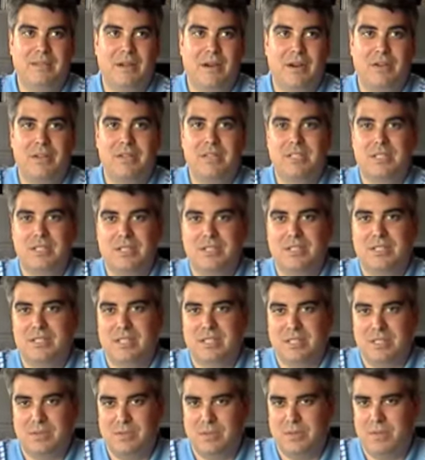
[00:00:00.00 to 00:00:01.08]
our decisions
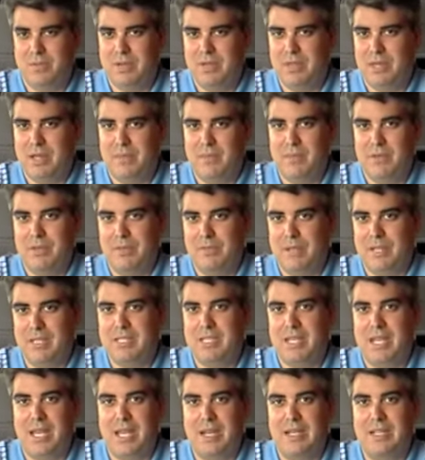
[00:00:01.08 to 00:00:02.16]
as to what we thought were the
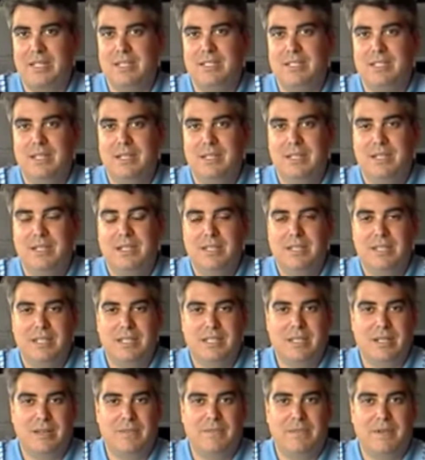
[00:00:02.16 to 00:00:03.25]
best candidates, they
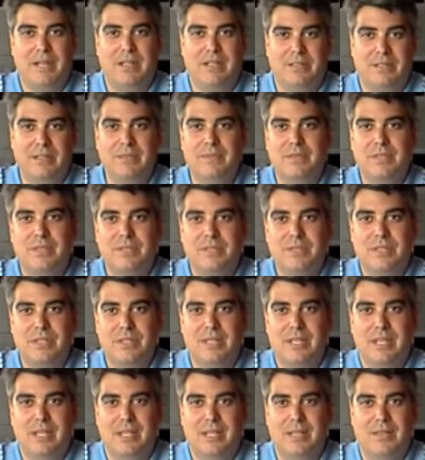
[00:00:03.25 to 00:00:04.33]
set up final interviews,
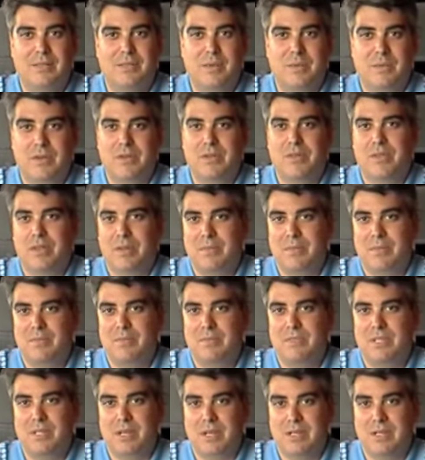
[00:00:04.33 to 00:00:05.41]
and we worked with them
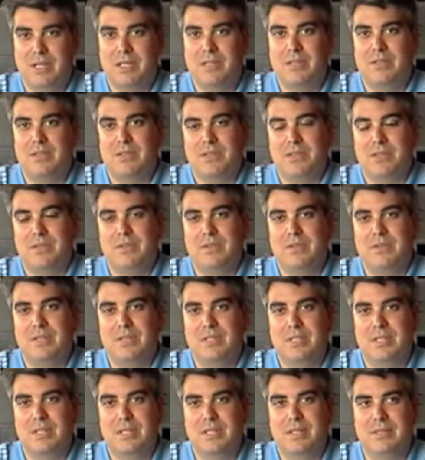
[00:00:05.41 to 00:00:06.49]
to conduct those interviews
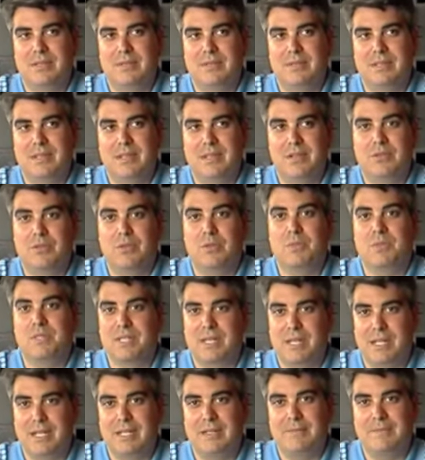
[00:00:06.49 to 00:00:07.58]
in a group
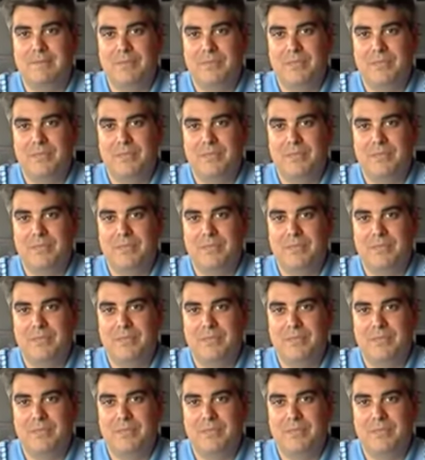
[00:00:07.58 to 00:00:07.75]
style.